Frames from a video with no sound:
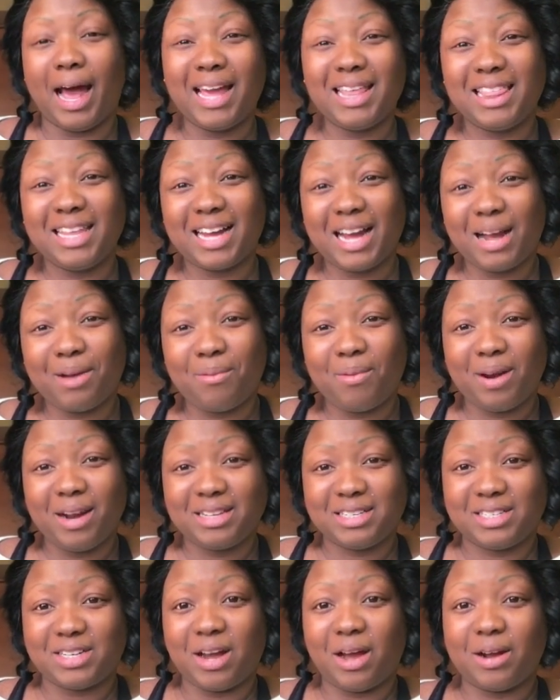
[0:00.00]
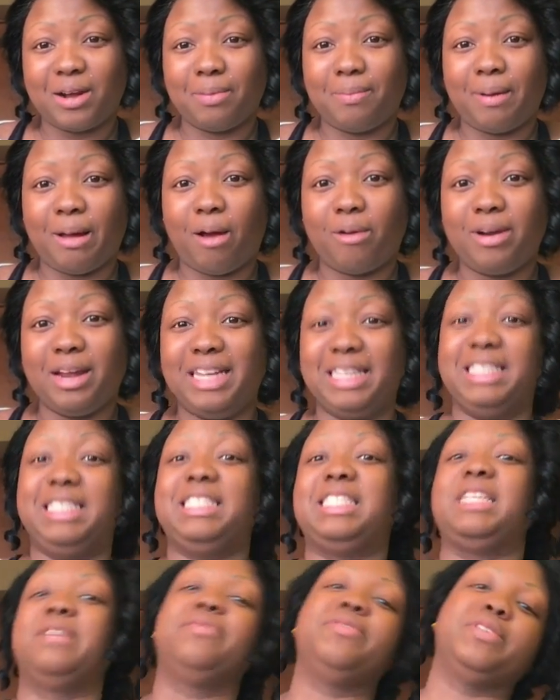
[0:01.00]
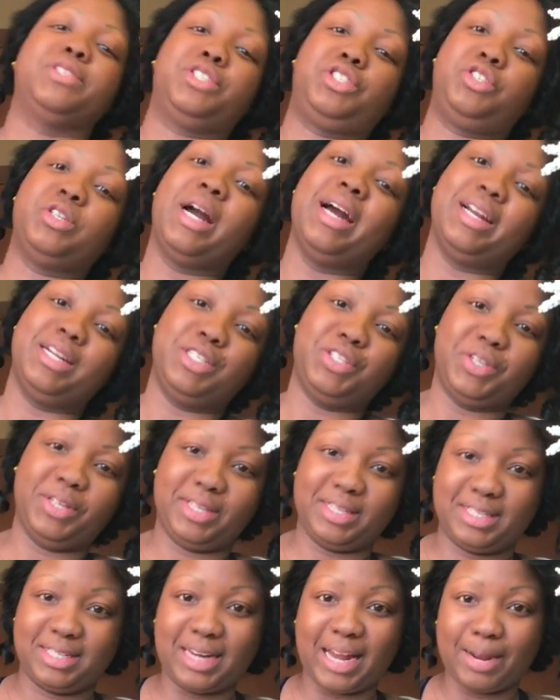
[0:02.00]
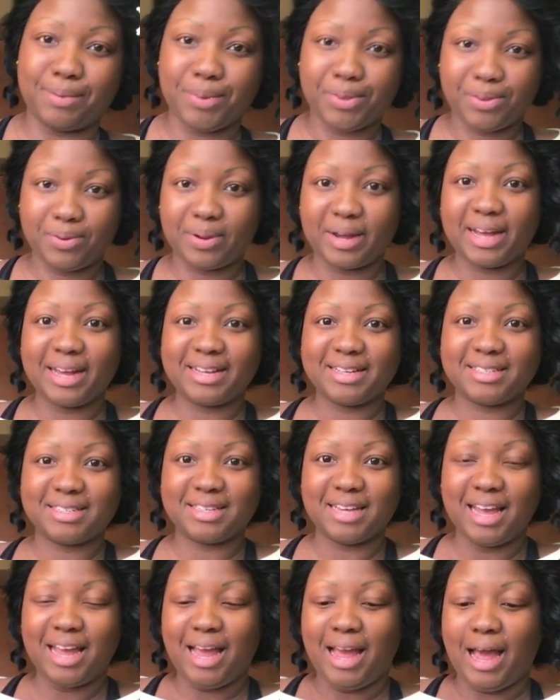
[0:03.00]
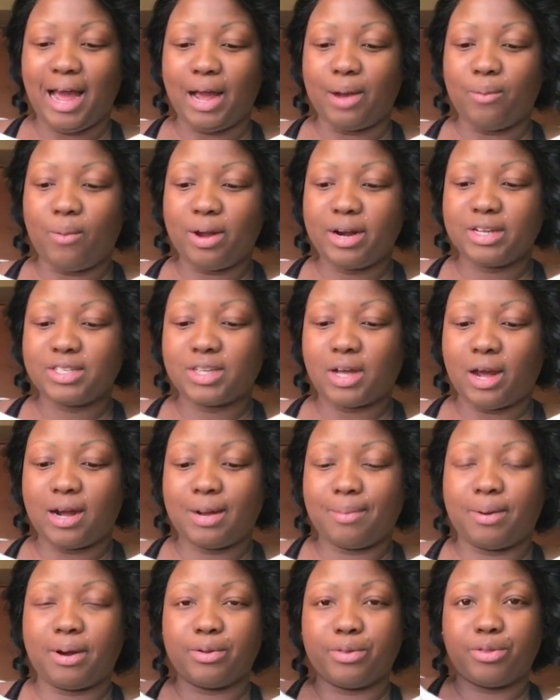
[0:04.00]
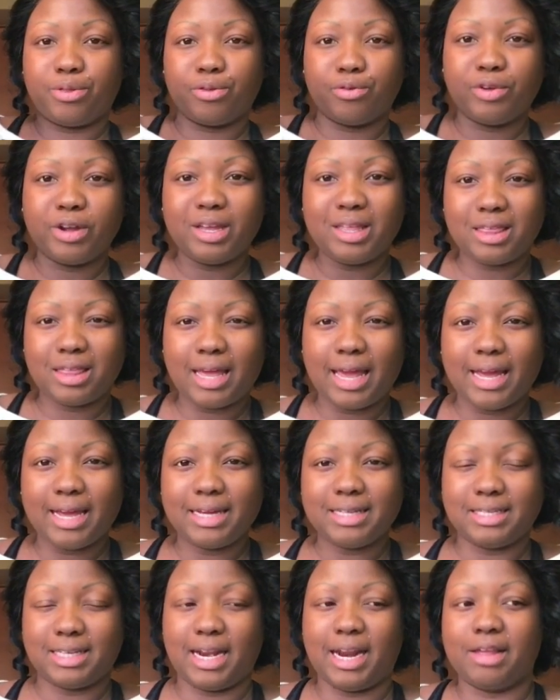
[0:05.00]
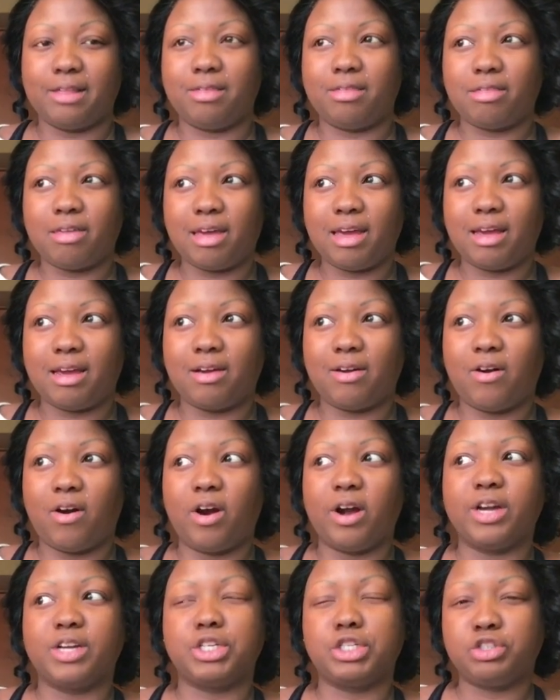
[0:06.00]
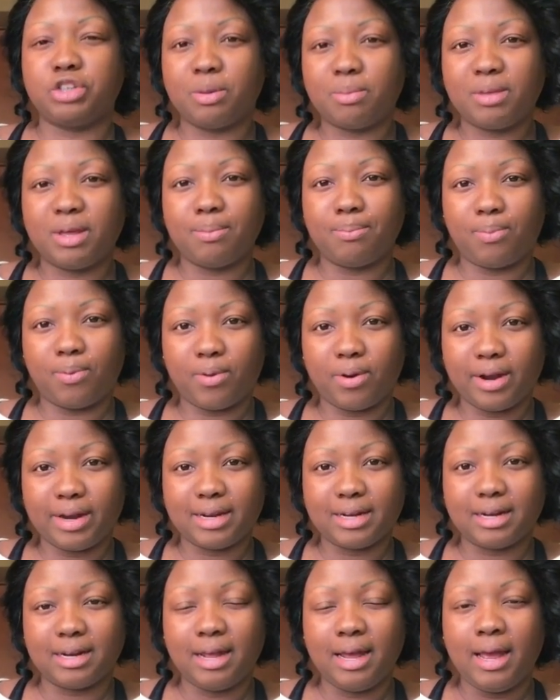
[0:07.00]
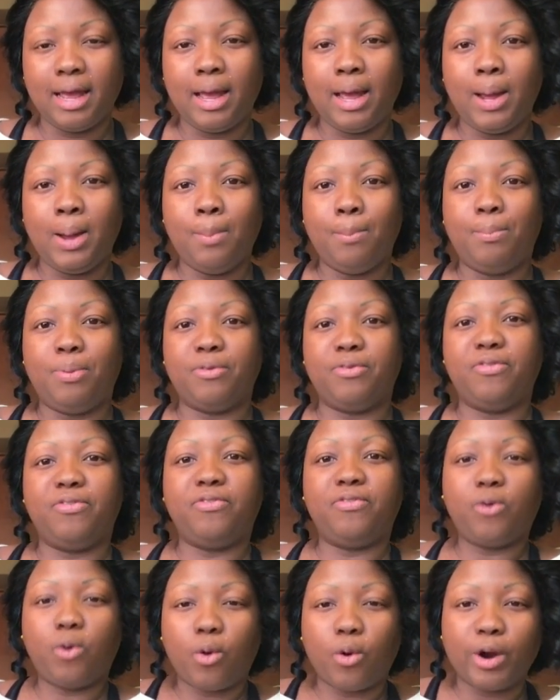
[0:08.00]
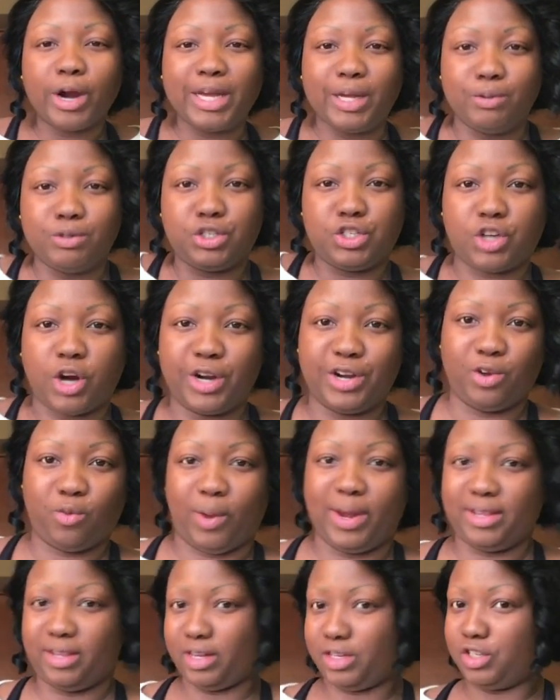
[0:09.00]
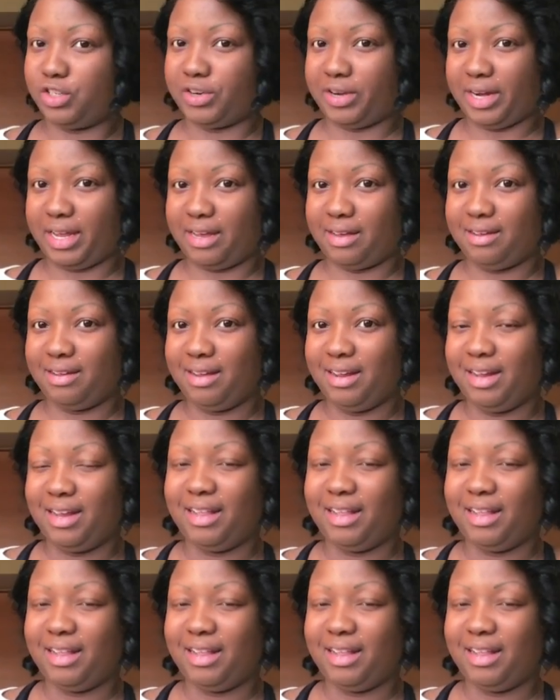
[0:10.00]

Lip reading: I think I wanted to talk about a different strategy this time with you guys. I want to talk about 3 things that I think are extremely important before you start your weight loss journey.